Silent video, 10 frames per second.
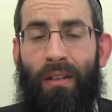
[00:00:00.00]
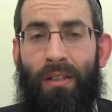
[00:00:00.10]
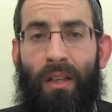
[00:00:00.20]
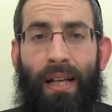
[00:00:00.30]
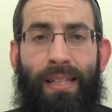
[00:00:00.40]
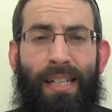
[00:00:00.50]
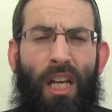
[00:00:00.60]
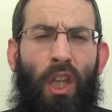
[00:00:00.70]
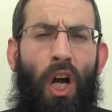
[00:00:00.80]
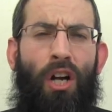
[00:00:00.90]
So let's say it's
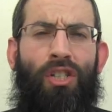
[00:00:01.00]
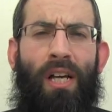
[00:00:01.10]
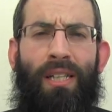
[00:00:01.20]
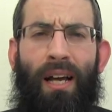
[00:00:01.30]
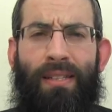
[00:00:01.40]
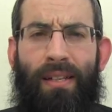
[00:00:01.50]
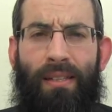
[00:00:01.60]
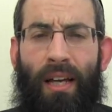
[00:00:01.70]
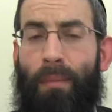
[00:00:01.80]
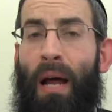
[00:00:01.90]
a large size
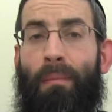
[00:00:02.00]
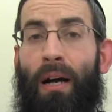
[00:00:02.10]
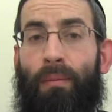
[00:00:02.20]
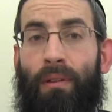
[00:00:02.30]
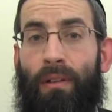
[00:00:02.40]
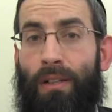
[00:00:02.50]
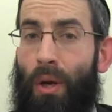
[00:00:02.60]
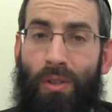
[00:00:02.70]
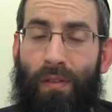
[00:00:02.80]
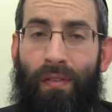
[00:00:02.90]
chatzitza, and I'm not makpid, it's
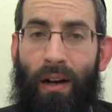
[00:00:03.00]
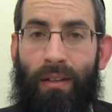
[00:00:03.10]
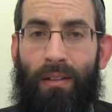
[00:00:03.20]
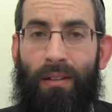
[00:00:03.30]
also fine.